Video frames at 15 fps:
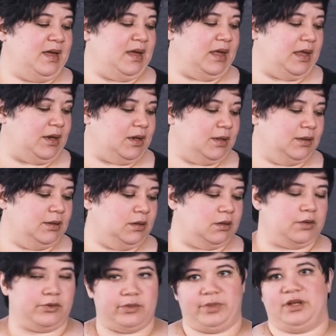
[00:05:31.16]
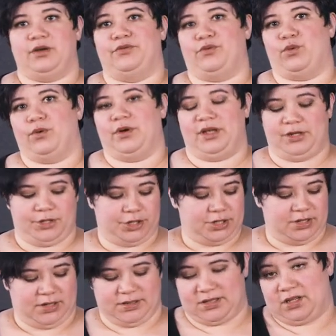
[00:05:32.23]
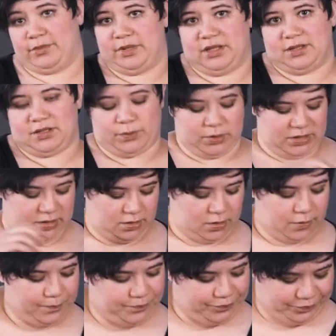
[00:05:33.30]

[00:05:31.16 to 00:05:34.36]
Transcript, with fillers: and a little bit of orange, and it's gonna be this one here.